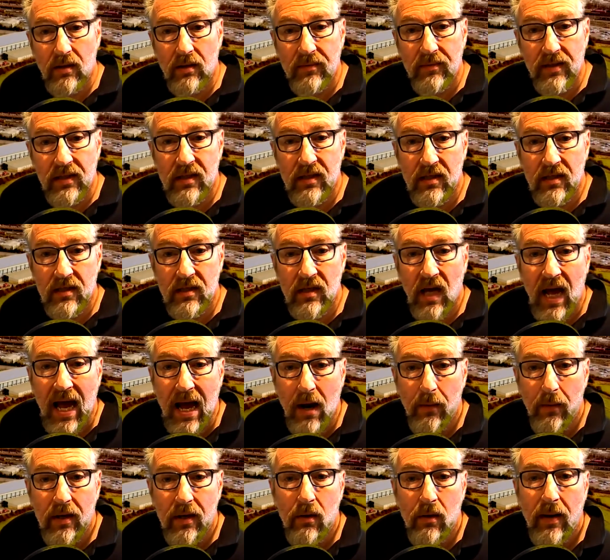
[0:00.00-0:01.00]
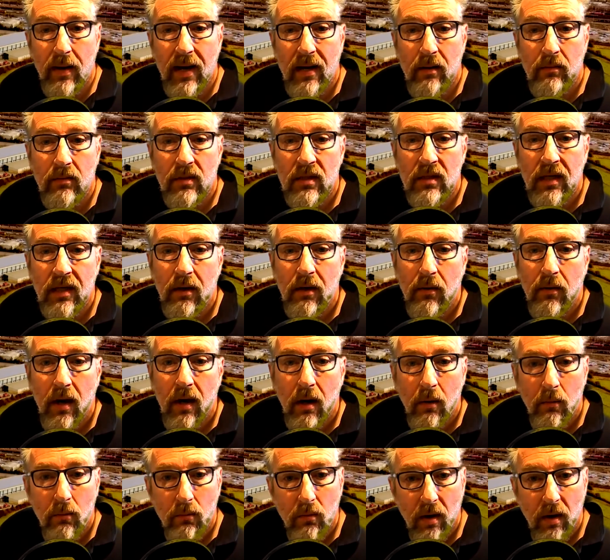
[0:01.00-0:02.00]
This is our ground zero
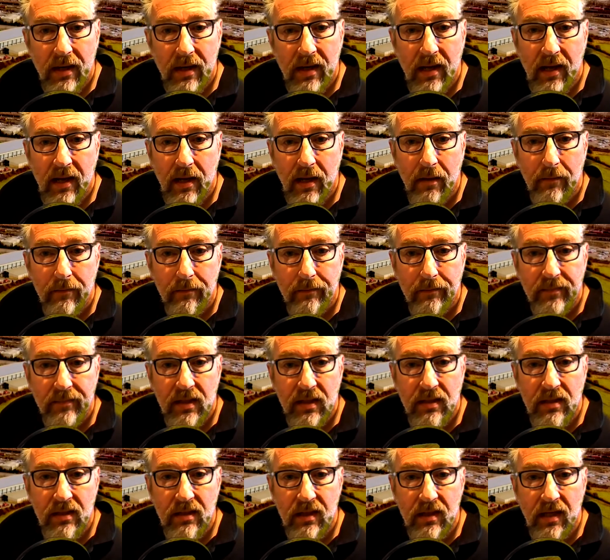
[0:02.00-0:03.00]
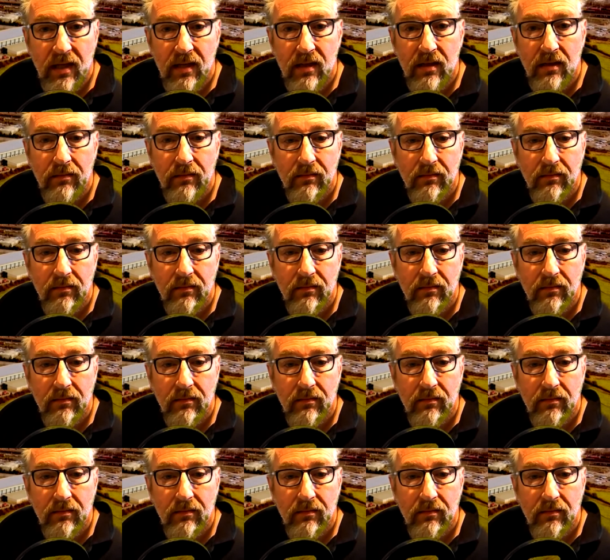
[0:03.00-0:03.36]
right here. This is it.